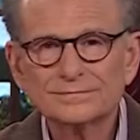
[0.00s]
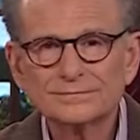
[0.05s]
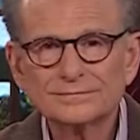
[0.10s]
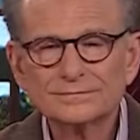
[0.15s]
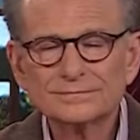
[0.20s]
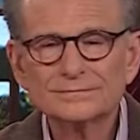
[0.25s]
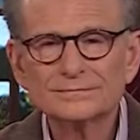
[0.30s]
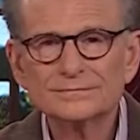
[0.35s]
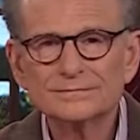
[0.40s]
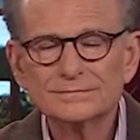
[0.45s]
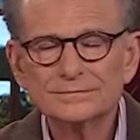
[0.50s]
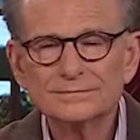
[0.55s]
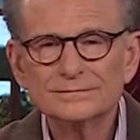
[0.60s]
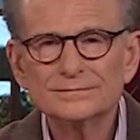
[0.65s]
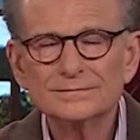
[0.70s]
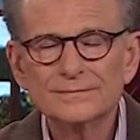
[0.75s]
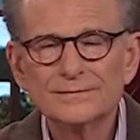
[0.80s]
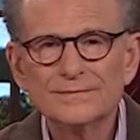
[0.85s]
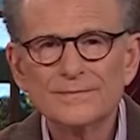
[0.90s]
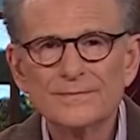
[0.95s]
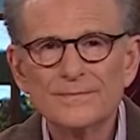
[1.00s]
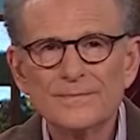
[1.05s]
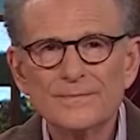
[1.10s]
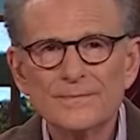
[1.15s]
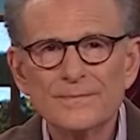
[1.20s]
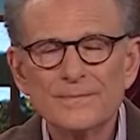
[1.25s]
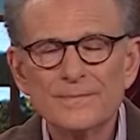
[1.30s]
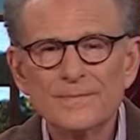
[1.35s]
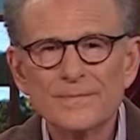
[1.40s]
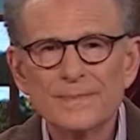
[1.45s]

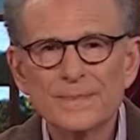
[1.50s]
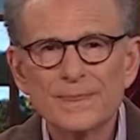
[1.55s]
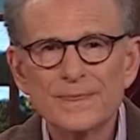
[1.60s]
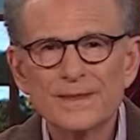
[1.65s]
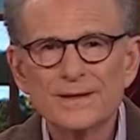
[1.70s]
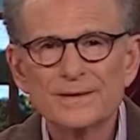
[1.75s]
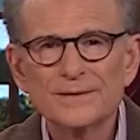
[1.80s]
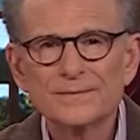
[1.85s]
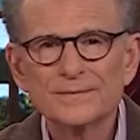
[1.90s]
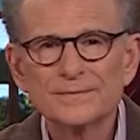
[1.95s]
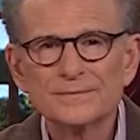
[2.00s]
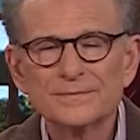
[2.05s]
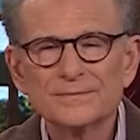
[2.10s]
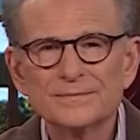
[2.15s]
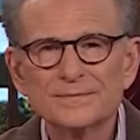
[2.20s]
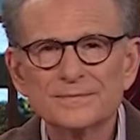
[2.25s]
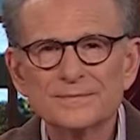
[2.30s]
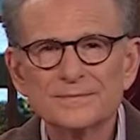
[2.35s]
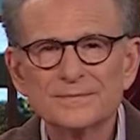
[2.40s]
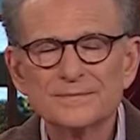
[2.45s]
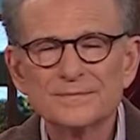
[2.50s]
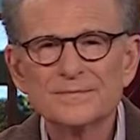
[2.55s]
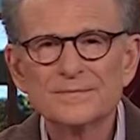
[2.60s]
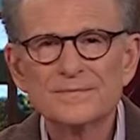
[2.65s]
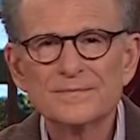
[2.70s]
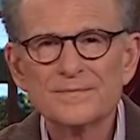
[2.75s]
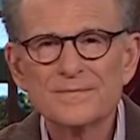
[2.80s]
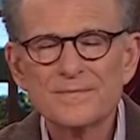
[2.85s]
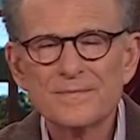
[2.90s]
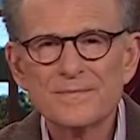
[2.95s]

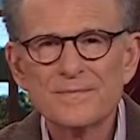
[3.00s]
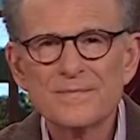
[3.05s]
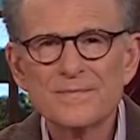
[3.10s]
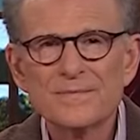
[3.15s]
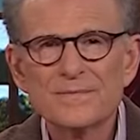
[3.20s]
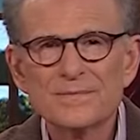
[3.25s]
(not speaking)